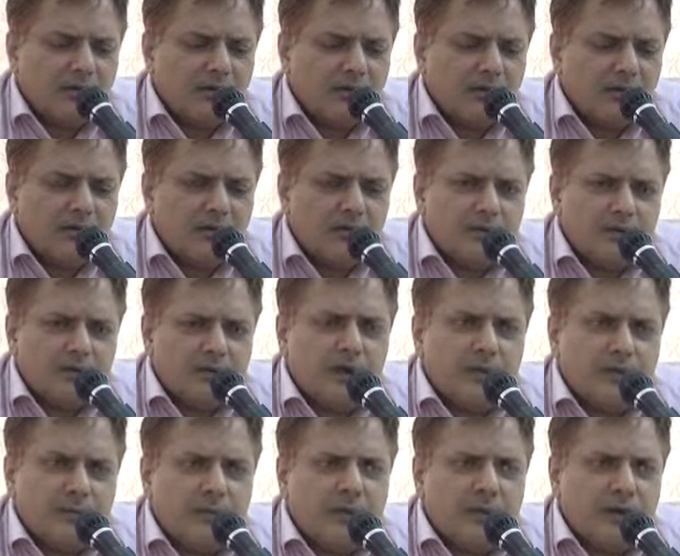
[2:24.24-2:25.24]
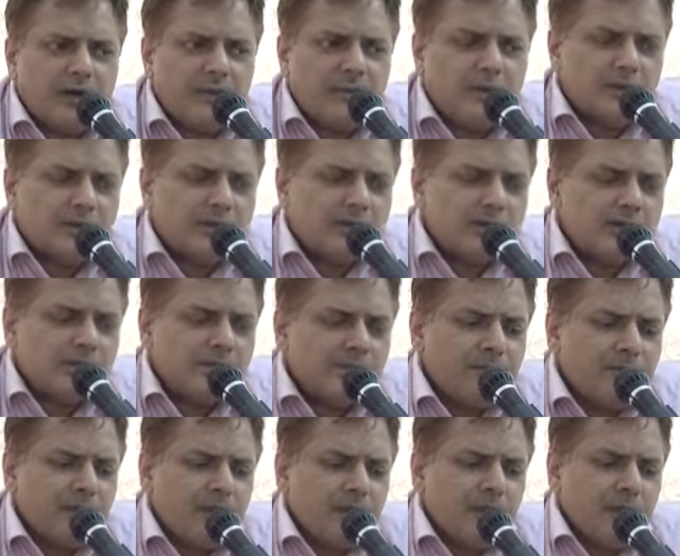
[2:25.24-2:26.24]
the depositors.
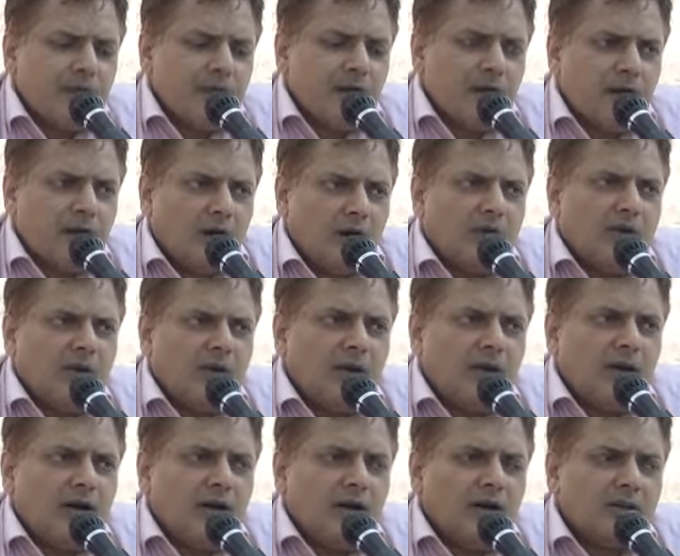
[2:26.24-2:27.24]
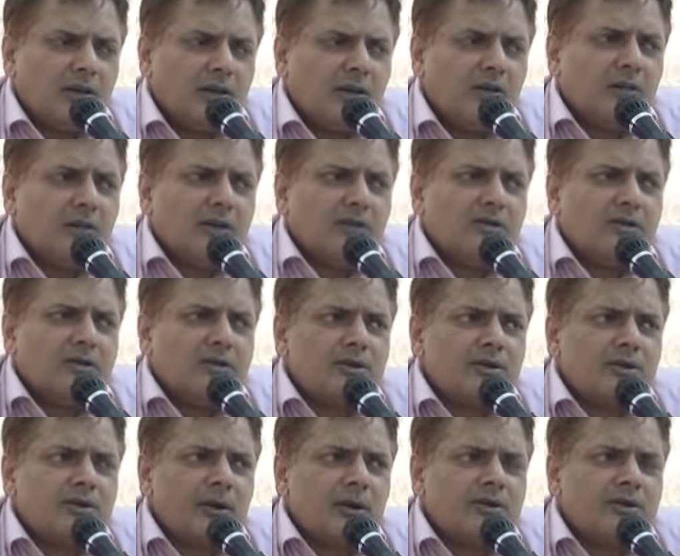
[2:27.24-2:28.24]
Now there are other ways
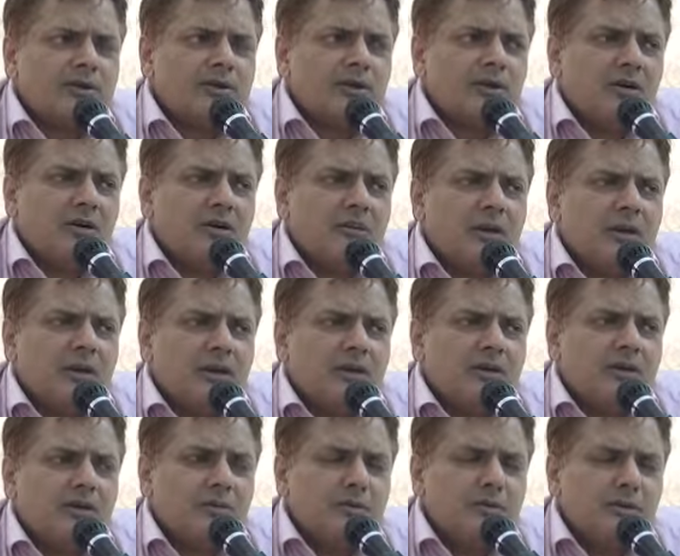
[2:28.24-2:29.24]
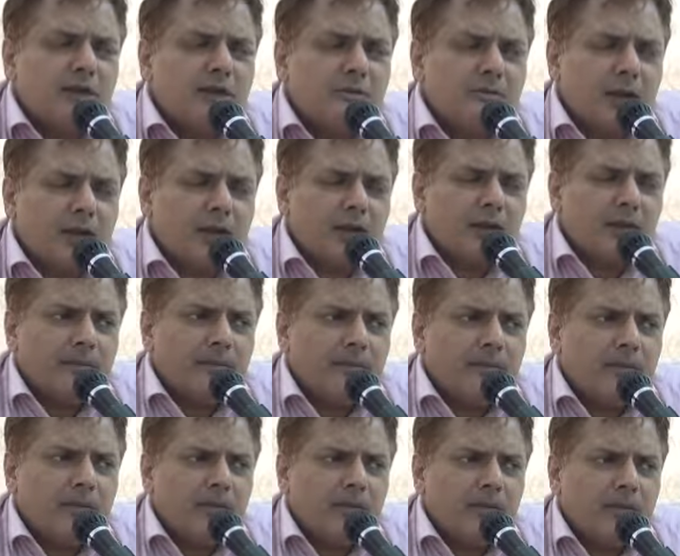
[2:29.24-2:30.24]
also by which government is losing money.
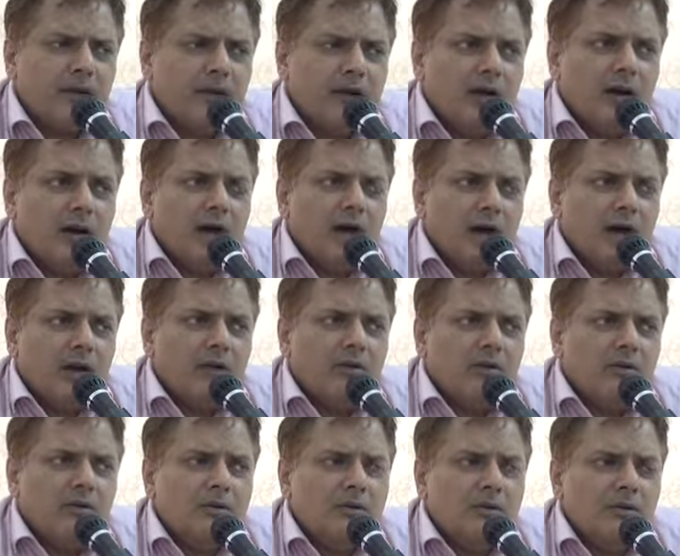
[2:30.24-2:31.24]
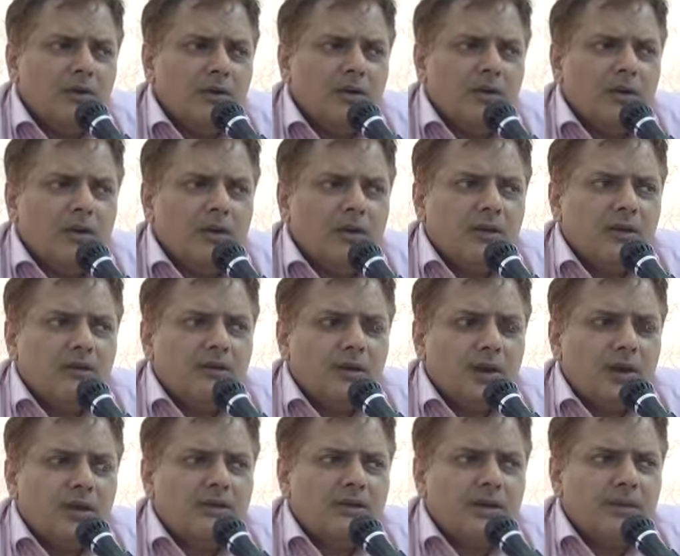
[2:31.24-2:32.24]
How?
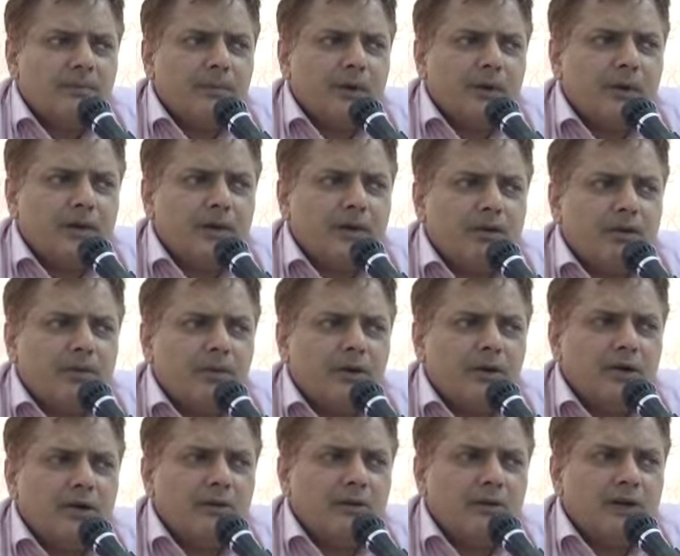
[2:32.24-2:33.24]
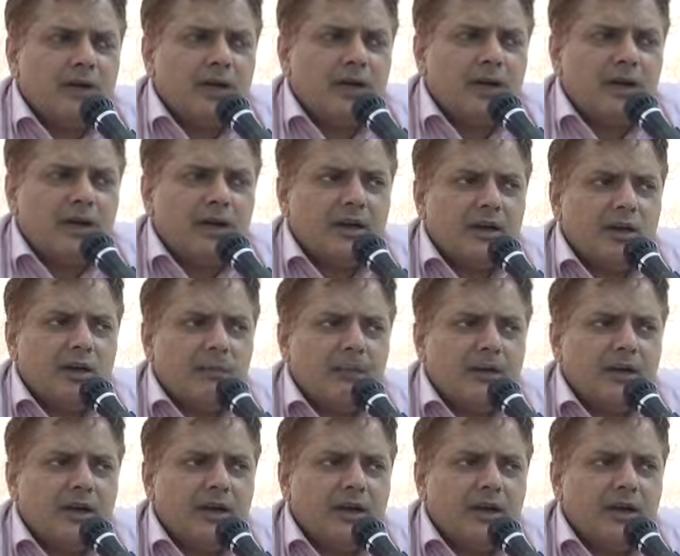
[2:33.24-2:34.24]
For example, Government of India can
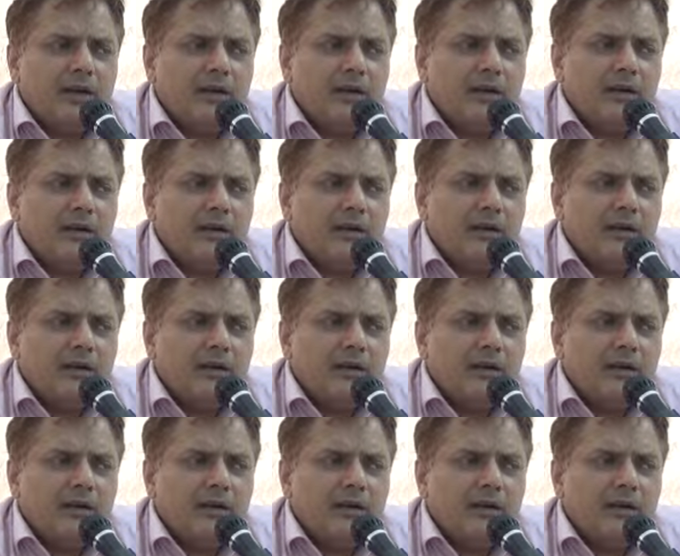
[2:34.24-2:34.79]
obtain